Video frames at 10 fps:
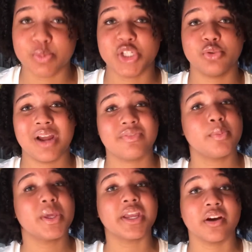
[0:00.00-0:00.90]
But you have to
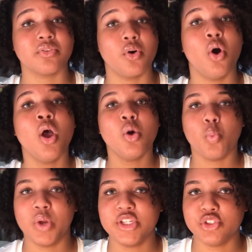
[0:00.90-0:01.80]
be careful
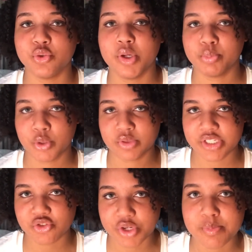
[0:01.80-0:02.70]
when doing
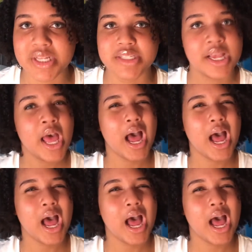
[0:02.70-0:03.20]
protein treatments.